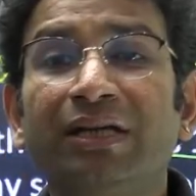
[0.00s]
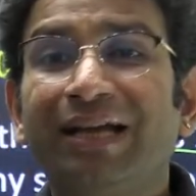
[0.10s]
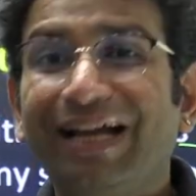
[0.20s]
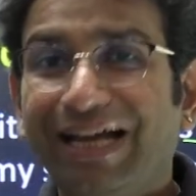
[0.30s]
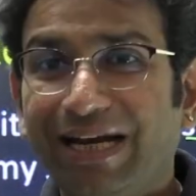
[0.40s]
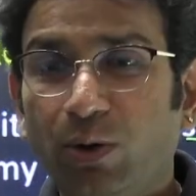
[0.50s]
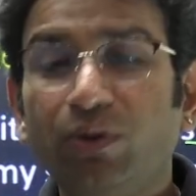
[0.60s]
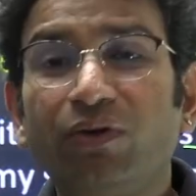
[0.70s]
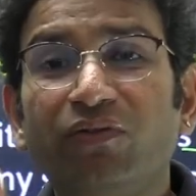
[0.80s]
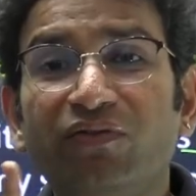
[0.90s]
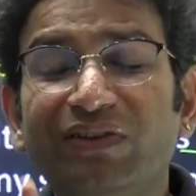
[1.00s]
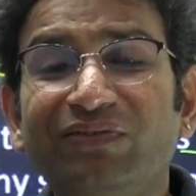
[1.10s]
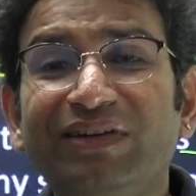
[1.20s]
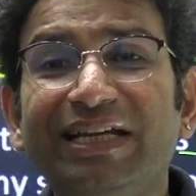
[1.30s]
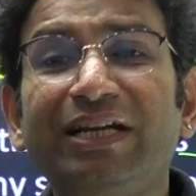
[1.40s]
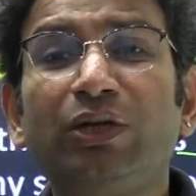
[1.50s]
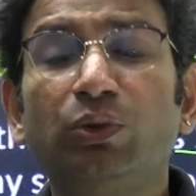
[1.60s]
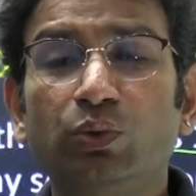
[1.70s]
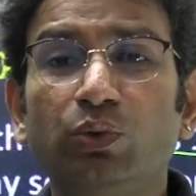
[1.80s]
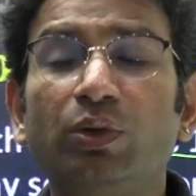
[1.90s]
Around 15
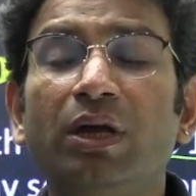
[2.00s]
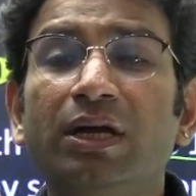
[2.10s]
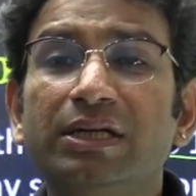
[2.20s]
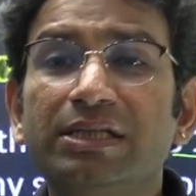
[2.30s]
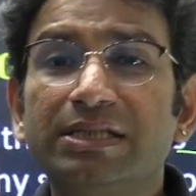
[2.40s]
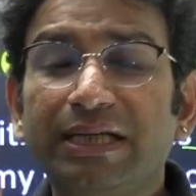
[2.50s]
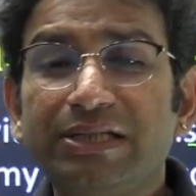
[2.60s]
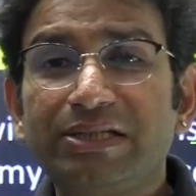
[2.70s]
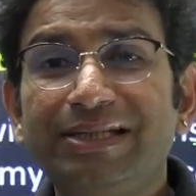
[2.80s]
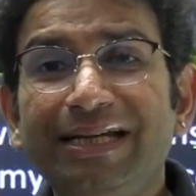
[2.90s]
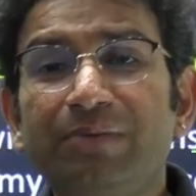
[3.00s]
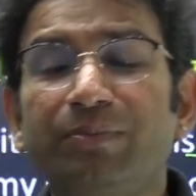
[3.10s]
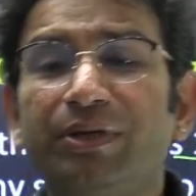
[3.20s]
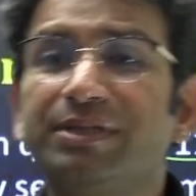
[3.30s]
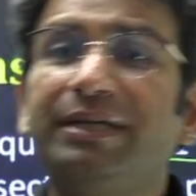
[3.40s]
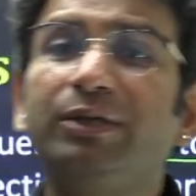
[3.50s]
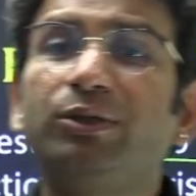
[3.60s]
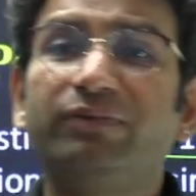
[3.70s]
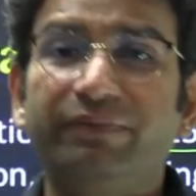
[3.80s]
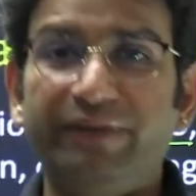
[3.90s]
to 16%
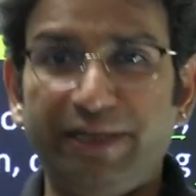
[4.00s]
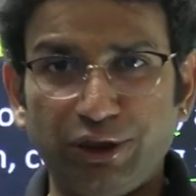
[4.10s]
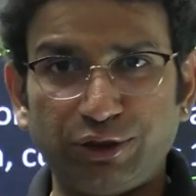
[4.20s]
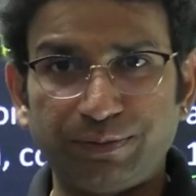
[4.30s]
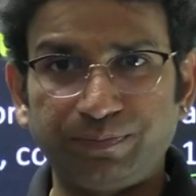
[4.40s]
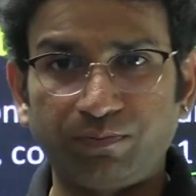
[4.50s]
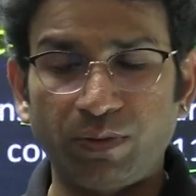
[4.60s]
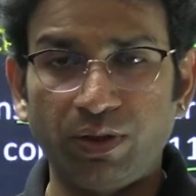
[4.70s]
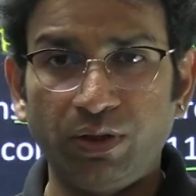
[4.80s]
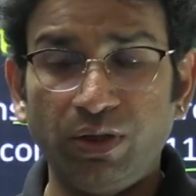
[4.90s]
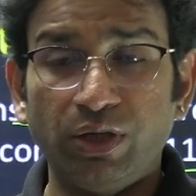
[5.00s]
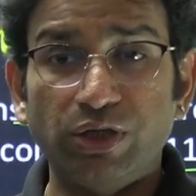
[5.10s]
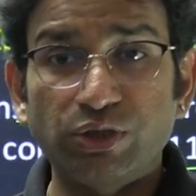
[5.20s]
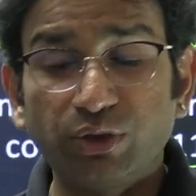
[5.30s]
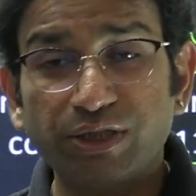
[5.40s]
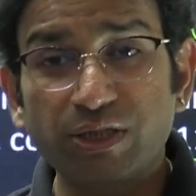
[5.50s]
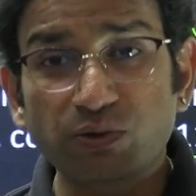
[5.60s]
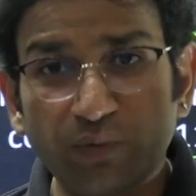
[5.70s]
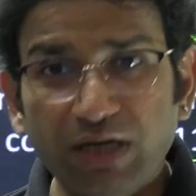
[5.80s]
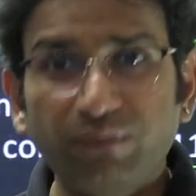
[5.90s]
of the weightage. So this is
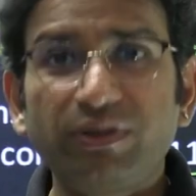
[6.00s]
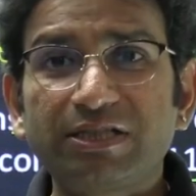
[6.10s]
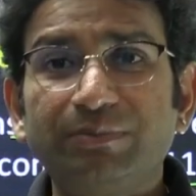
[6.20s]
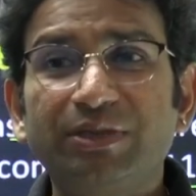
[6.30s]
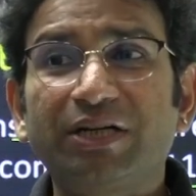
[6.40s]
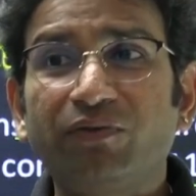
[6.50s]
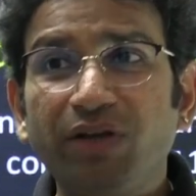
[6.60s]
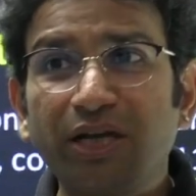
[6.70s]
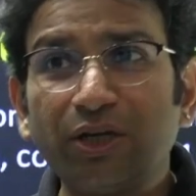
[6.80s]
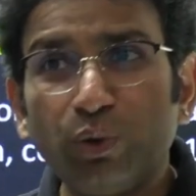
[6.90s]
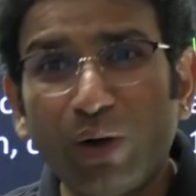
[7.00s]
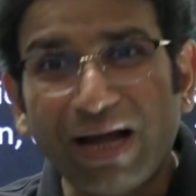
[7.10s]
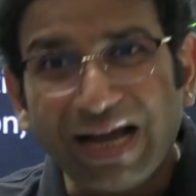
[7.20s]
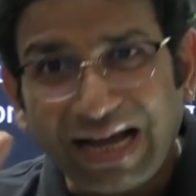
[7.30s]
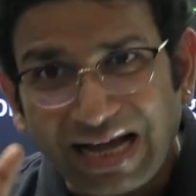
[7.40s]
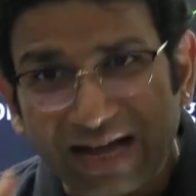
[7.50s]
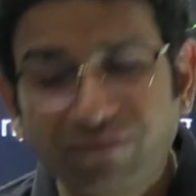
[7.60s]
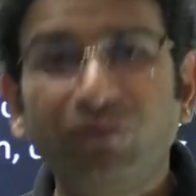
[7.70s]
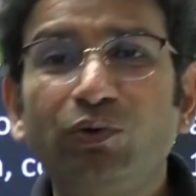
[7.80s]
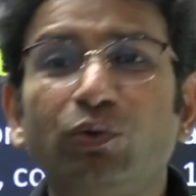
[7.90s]
one of the subject where you
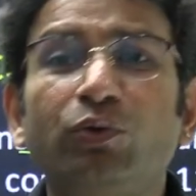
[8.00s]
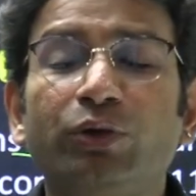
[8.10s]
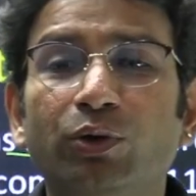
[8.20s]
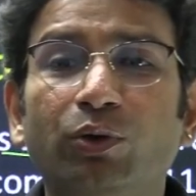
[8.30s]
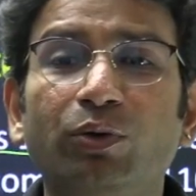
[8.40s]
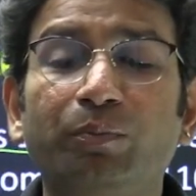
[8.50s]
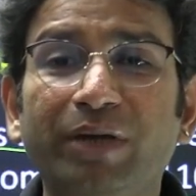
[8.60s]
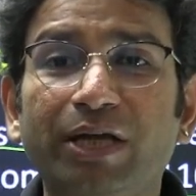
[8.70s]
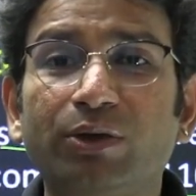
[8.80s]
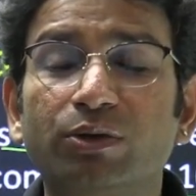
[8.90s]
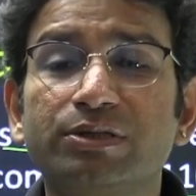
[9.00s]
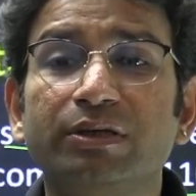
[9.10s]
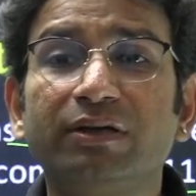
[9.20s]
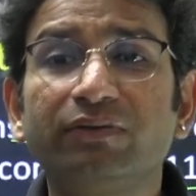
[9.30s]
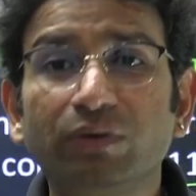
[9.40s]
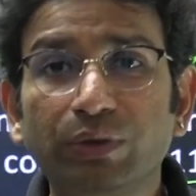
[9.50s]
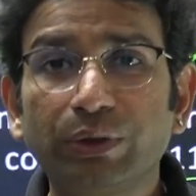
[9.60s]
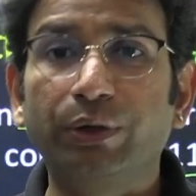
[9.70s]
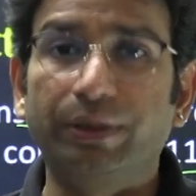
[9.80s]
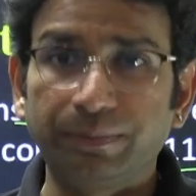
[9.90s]
have to, make yourself
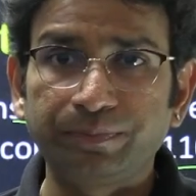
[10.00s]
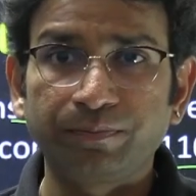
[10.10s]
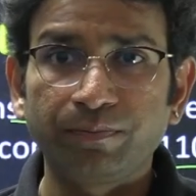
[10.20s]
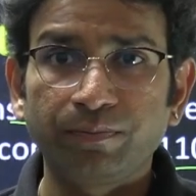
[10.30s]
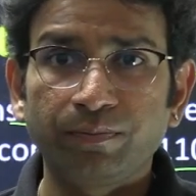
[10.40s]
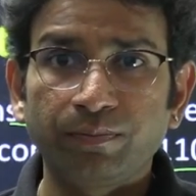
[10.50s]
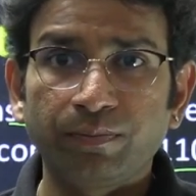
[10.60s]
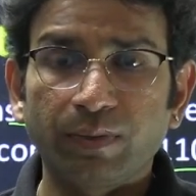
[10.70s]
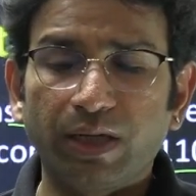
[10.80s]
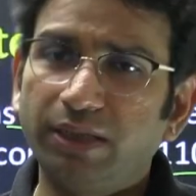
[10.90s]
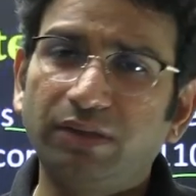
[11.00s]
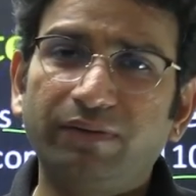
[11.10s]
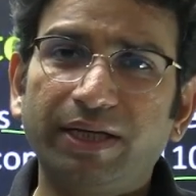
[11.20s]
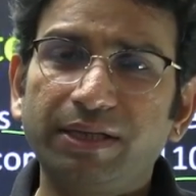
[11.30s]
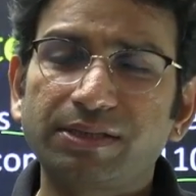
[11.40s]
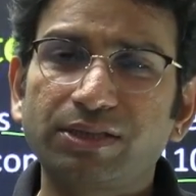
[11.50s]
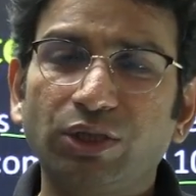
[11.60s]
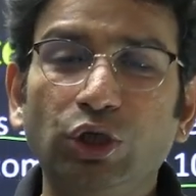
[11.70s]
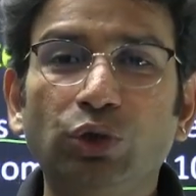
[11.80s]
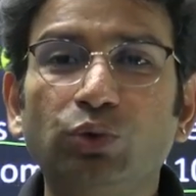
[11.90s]
good. Otherwise,
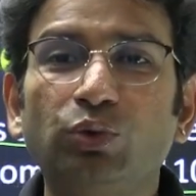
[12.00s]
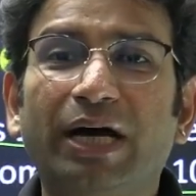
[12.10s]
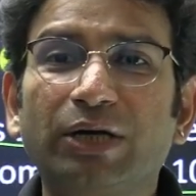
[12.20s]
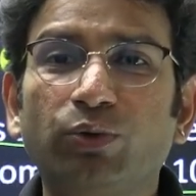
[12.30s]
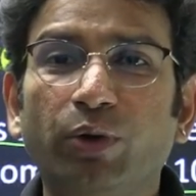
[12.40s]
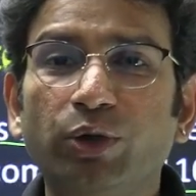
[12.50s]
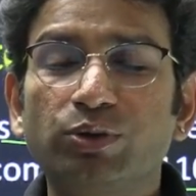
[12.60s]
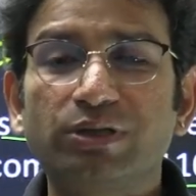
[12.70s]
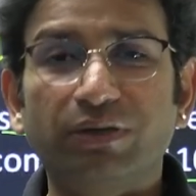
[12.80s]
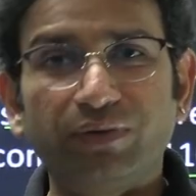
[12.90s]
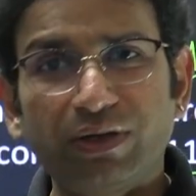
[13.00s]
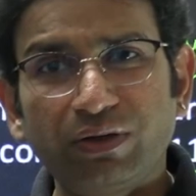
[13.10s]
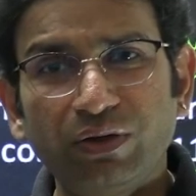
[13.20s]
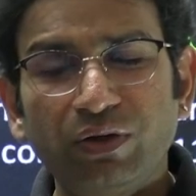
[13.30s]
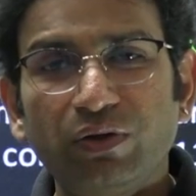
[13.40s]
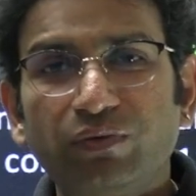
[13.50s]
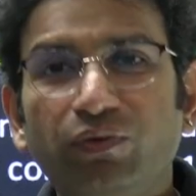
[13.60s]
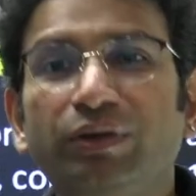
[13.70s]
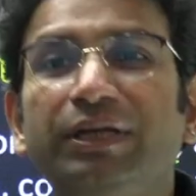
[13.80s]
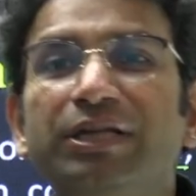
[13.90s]
you are going to suffer for
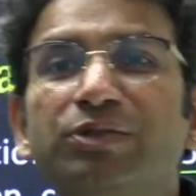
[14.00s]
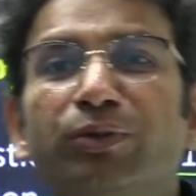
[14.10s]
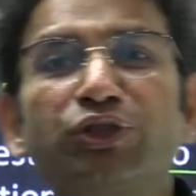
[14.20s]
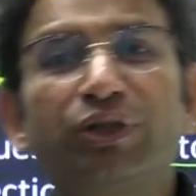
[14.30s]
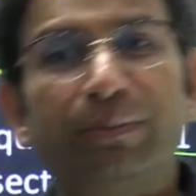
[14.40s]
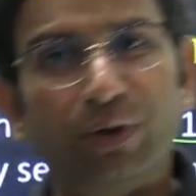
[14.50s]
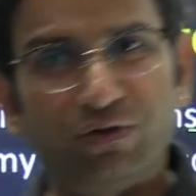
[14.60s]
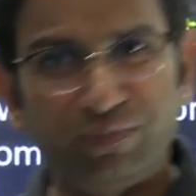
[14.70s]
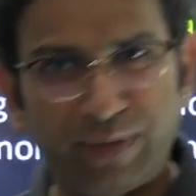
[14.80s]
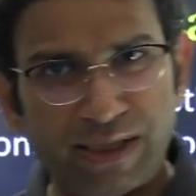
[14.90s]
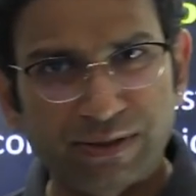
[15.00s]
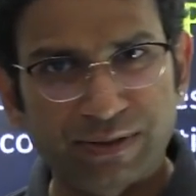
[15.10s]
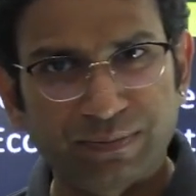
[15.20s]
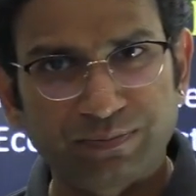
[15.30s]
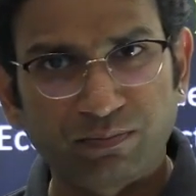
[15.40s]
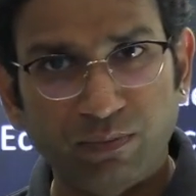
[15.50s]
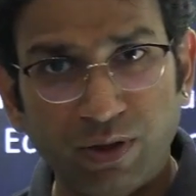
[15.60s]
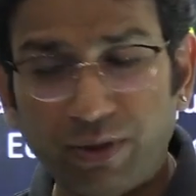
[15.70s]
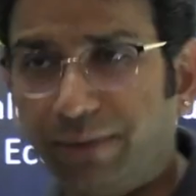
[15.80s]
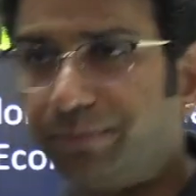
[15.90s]
these much number of marks. Okay.